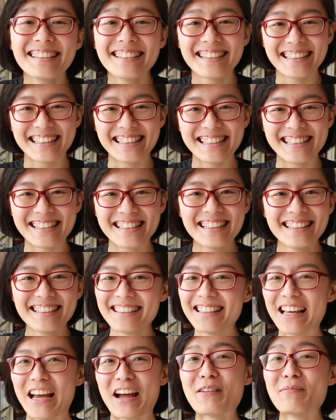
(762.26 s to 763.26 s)
It's
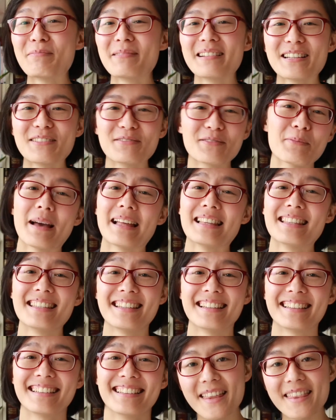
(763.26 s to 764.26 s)
terribly
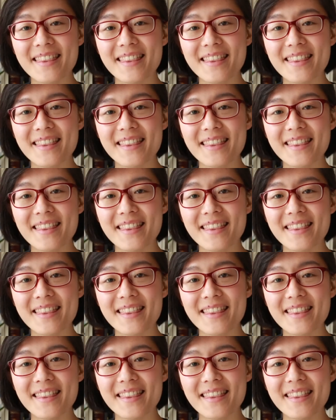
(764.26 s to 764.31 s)
romantic.